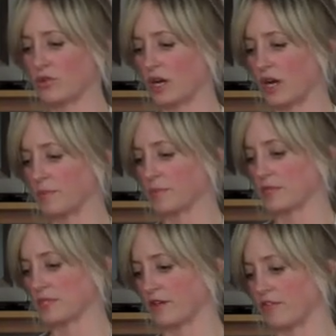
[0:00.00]

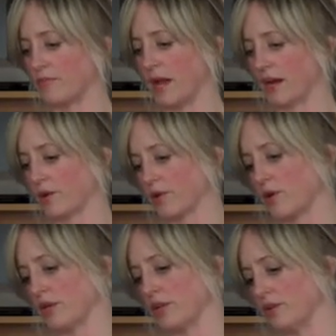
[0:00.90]
cups of
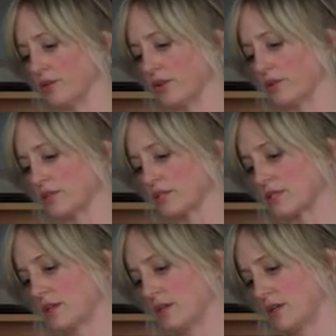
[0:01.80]
macaroni noodles.